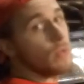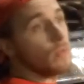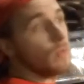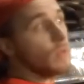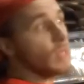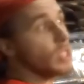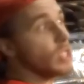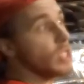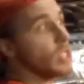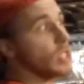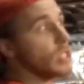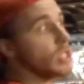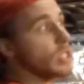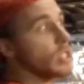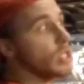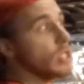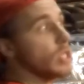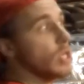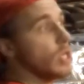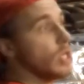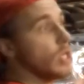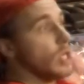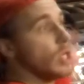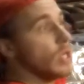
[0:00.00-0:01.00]
which is
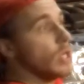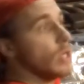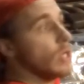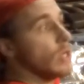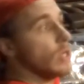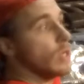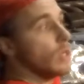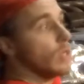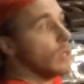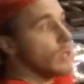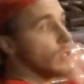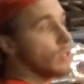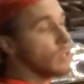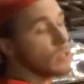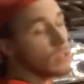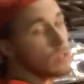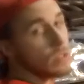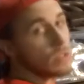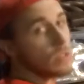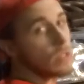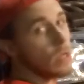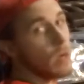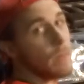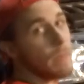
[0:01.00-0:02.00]

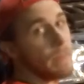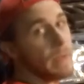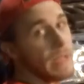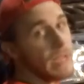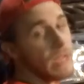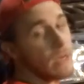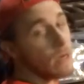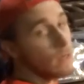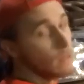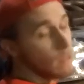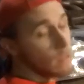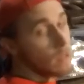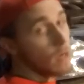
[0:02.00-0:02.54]
dumping old